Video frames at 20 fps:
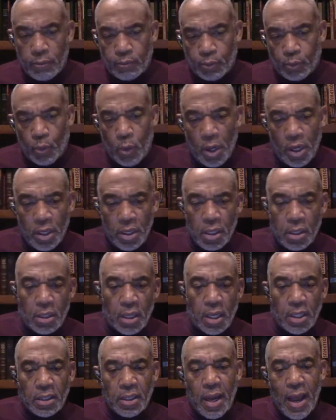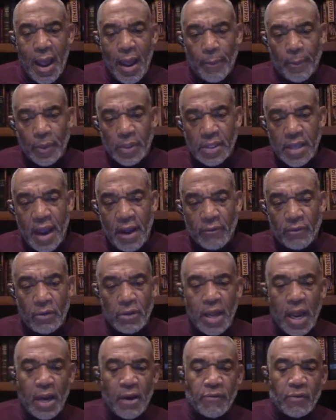one of the things that happens after
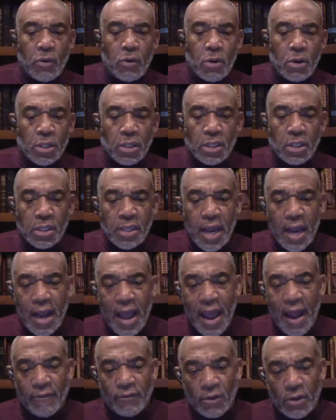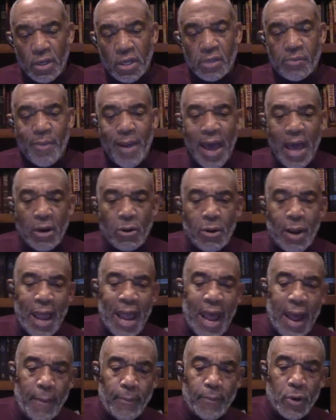that, of course, is that after this battle,
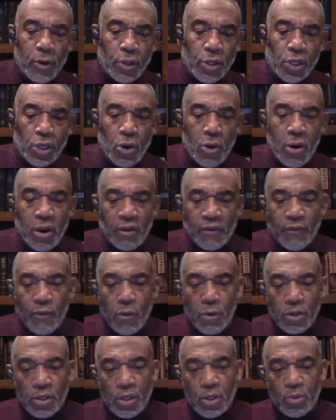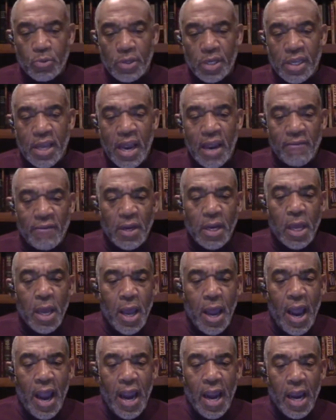Abner joins forces with David,
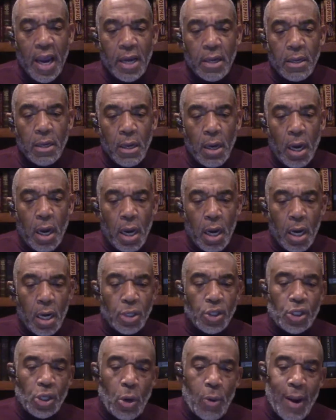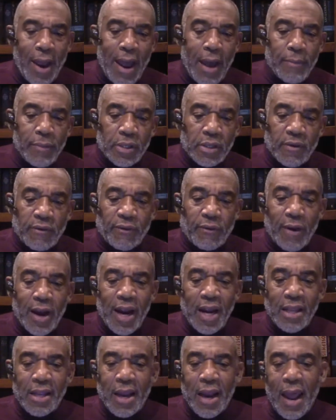and Joab is
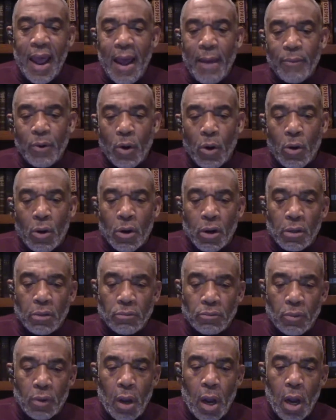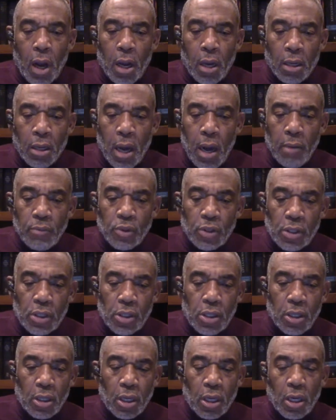afraid that comes
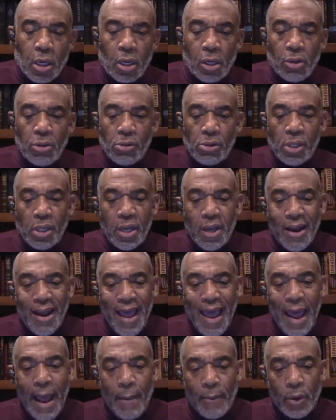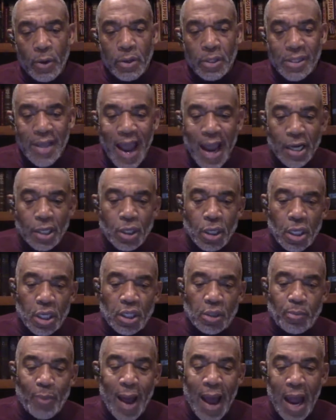to the conclusion that Abner is actually
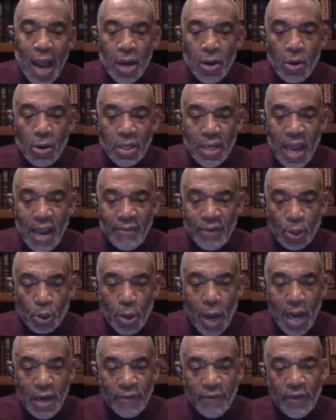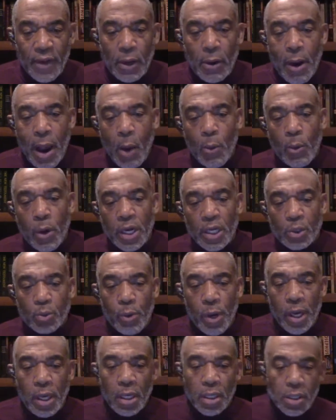spying on David, trying to figure out what his
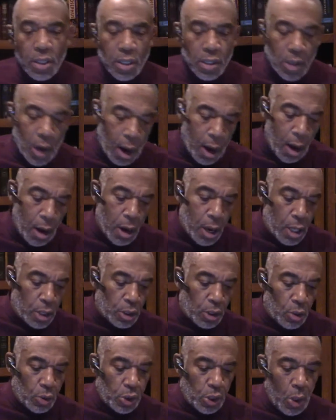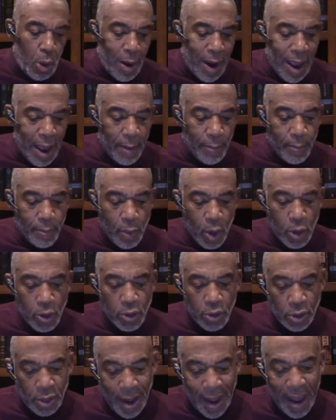weaknesses are. So Joab
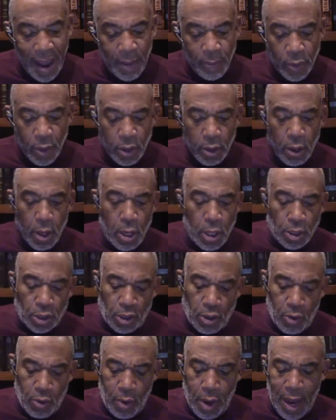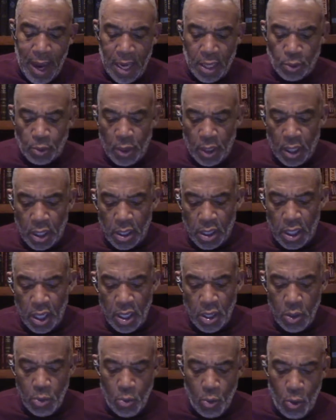murders Abner. So as we
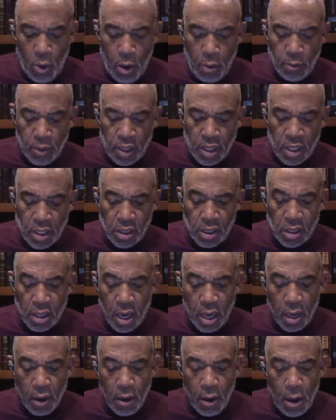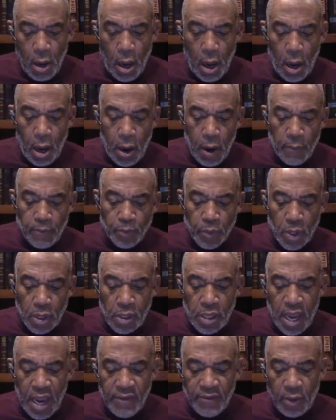continue on with this thing,
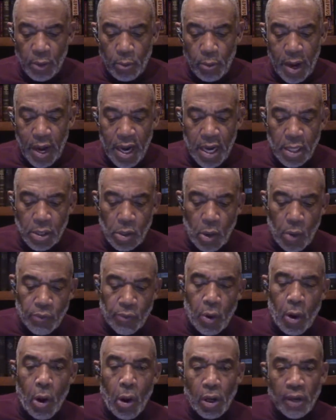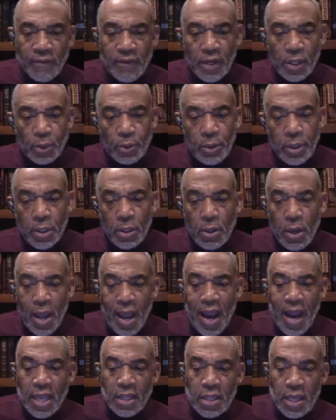David reigns over all of Israel,
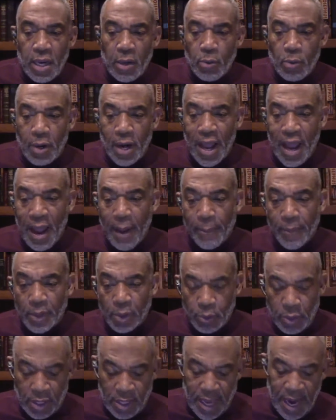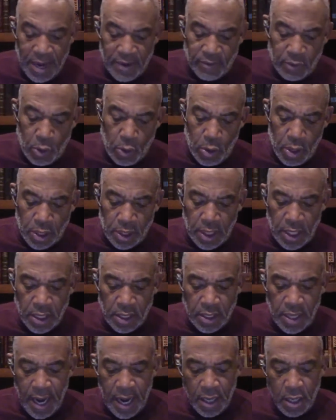and then what happens with that, of course,
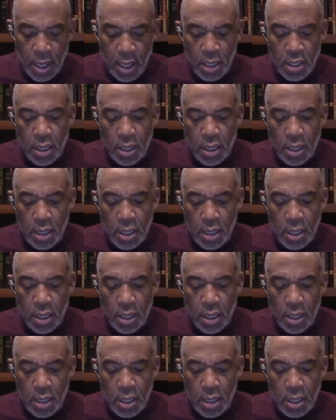is that